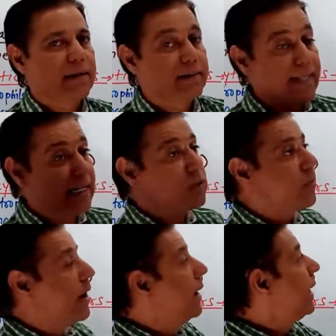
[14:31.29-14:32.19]
That is
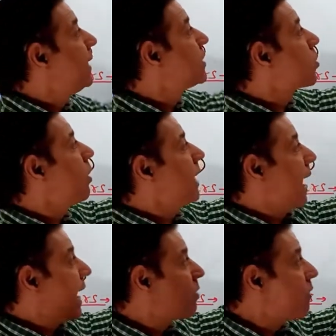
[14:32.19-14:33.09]
why it is called
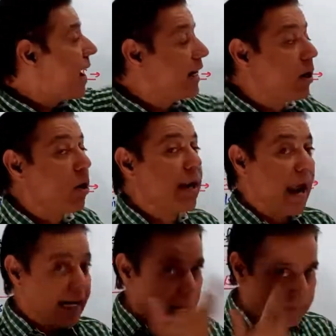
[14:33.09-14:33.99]
acquired or
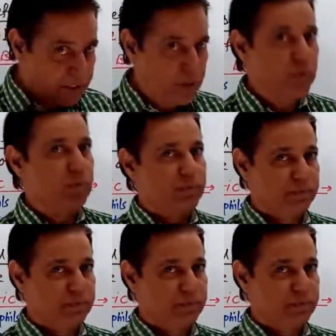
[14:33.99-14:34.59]
adaptive.